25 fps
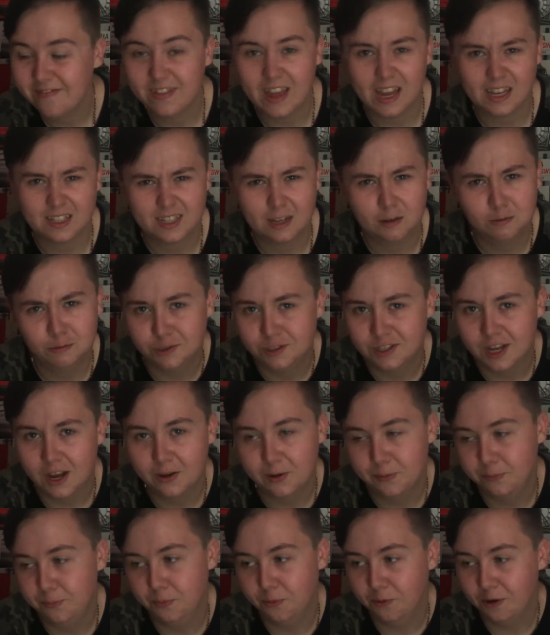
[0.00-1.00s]
That sounds
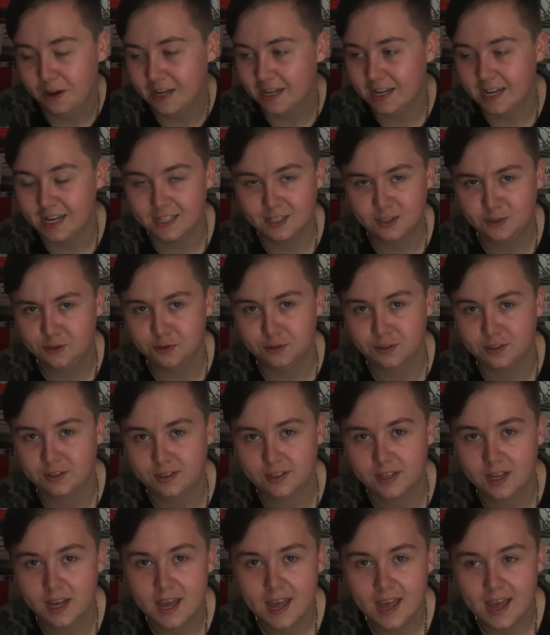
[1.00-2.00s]
sad, but
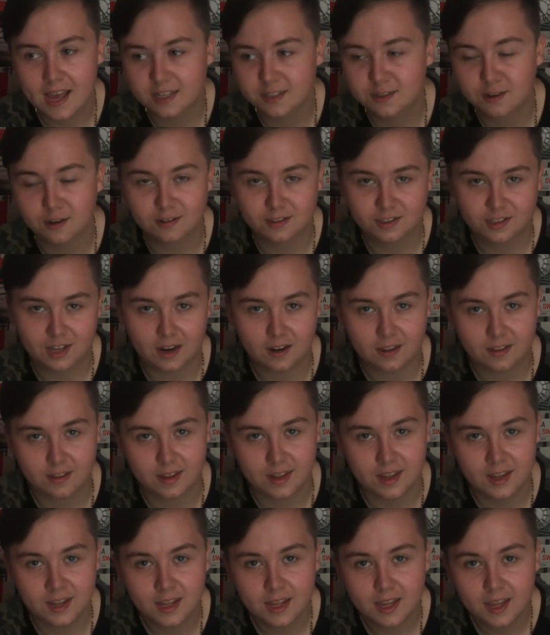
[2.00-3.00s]
it's not a sad
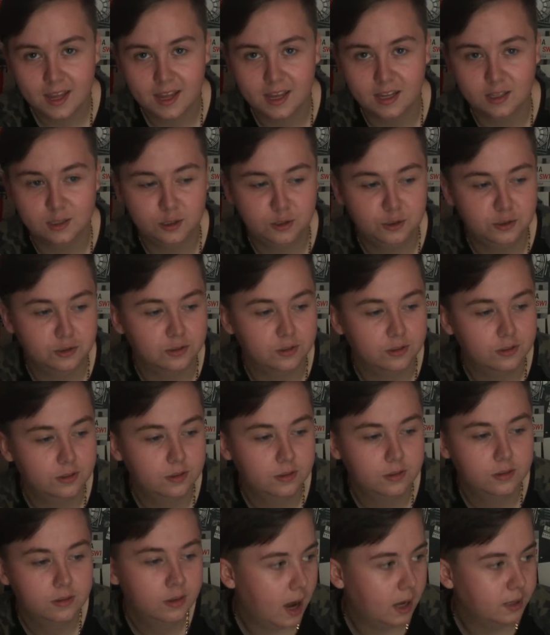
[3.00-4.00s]
thing. It's
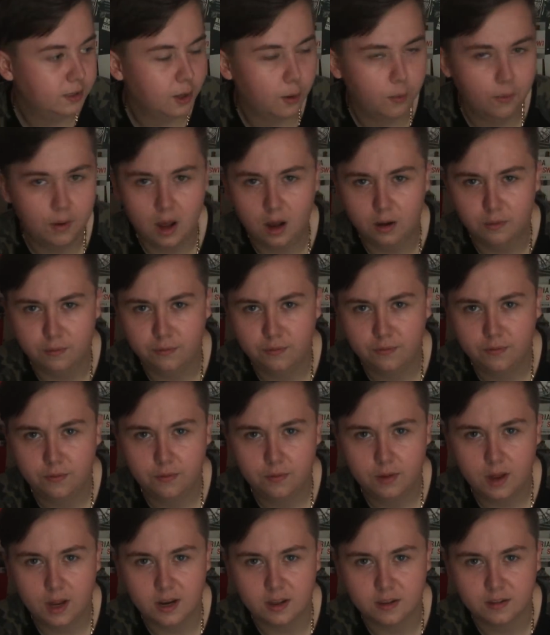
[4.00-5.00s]
just, I don't have
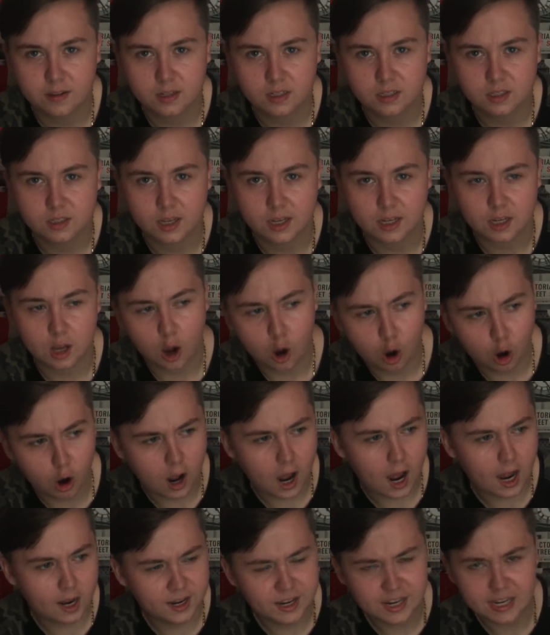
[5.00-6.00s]
anything that's like,
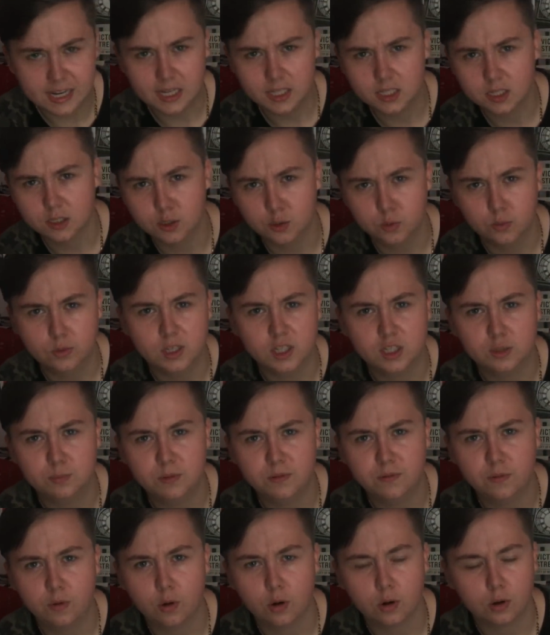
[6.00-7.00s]
oh, I need to do this
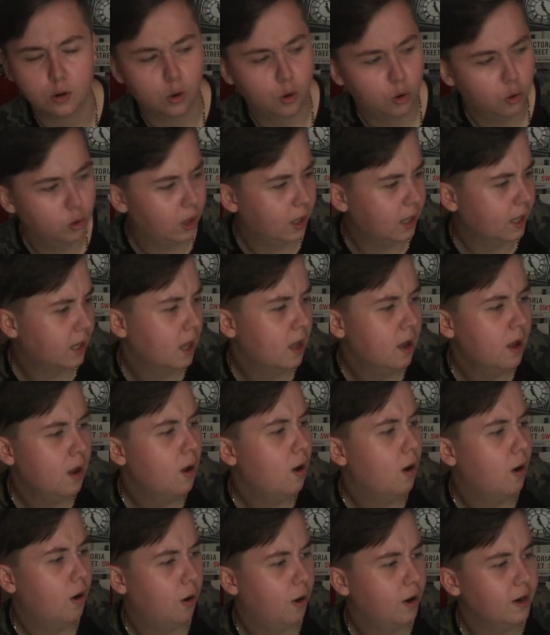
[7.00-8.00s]
before I go, or like,
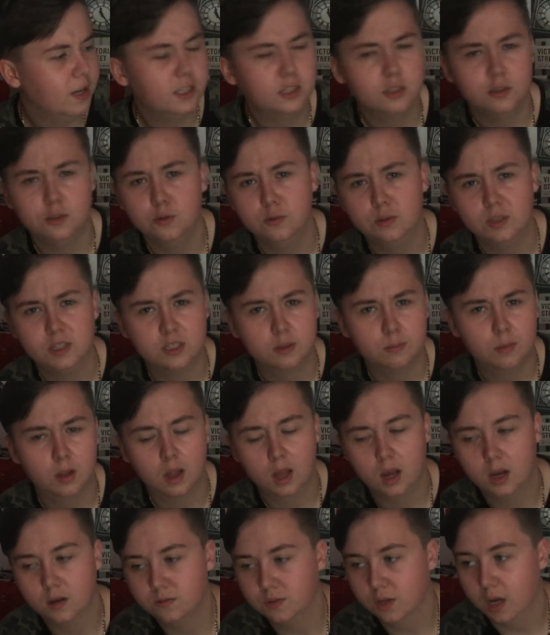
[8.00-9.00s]
oh, I need to do this in my
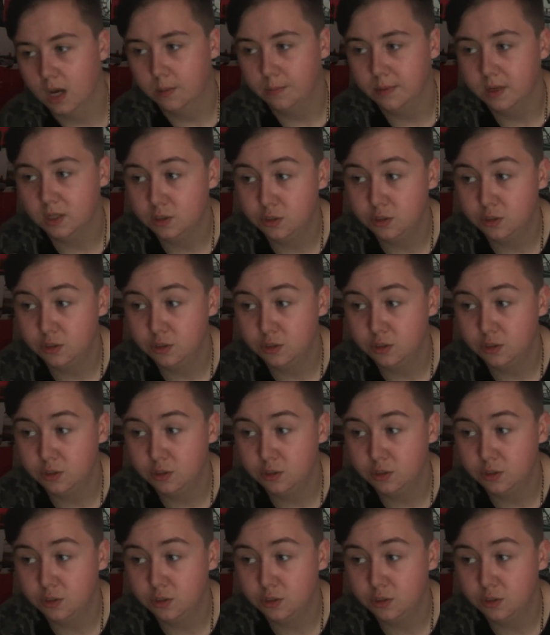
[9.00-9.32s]
lifetime.